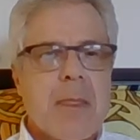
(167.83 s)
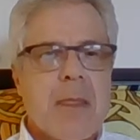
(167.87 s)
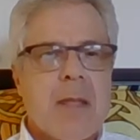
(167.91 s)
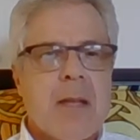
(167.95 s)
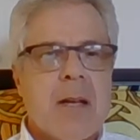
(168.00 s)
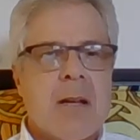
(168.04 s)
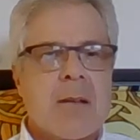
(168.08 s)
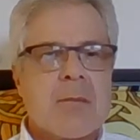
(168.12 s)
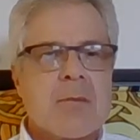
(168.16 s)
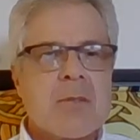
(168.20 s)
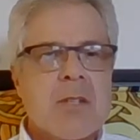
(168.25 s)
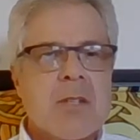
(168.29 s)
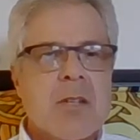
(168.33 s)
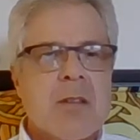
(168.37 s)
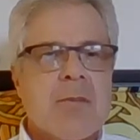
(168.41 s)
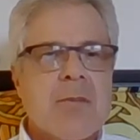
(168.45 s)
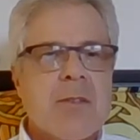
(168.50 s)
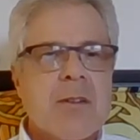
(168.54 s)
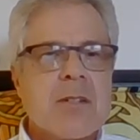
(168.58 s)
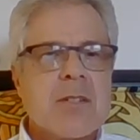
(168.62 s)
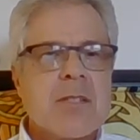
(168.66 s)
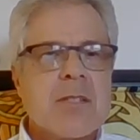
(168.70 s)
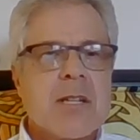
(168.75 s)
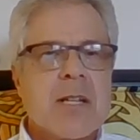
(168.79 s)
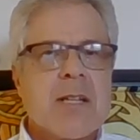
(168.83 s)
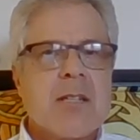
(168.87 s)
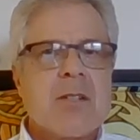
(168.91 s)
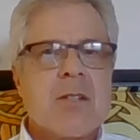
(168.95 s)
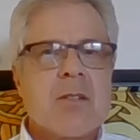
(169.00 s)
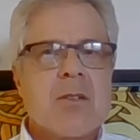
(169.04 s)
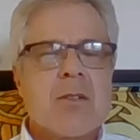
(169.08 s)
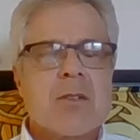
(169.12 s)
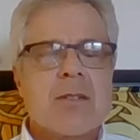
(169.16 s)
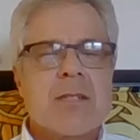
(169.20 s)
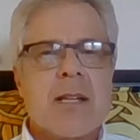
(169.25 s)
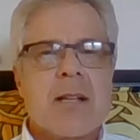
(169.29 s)
So the first thing I
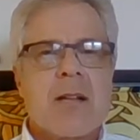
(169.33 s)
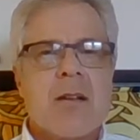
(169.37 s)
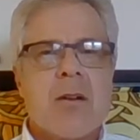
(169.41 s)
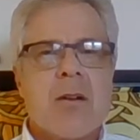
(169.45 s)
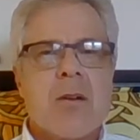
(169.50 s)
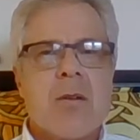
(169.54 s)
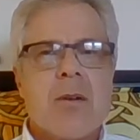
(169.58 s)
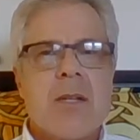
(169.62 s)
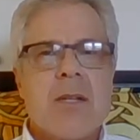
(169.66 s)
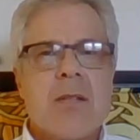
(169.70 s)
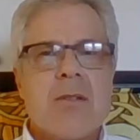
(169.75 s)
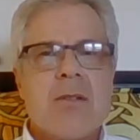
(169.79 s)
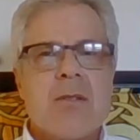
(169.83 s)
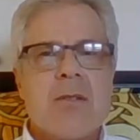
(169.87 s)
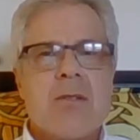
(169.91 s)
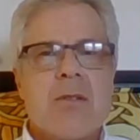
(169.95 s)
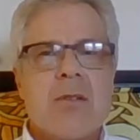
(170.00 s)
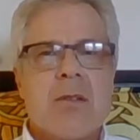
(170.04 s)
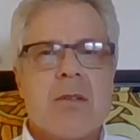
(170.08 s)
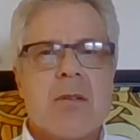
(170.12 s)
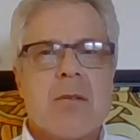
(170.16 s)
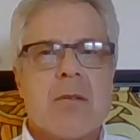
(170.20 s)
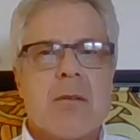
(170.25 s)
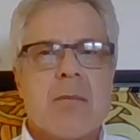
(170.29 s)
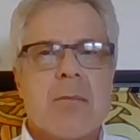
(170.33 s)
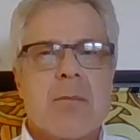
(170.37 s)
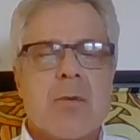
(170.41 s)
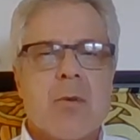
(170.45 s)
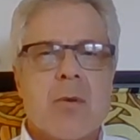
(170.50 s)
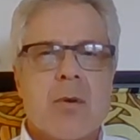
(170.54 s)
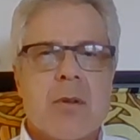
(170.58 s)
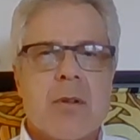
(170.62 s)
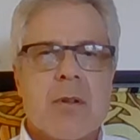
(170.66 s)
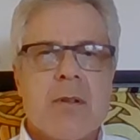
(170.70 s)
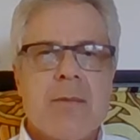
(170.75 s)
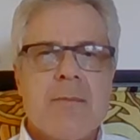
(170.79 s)
do is I go into the
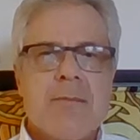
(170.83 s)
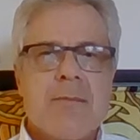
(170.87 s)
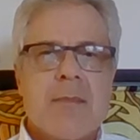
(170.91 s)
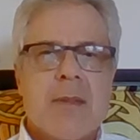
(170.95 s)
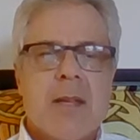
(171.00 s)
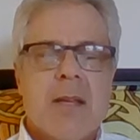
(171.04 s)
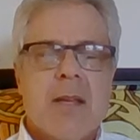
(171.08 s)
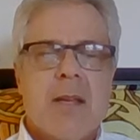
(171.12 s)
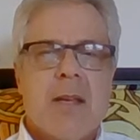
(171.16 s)
portal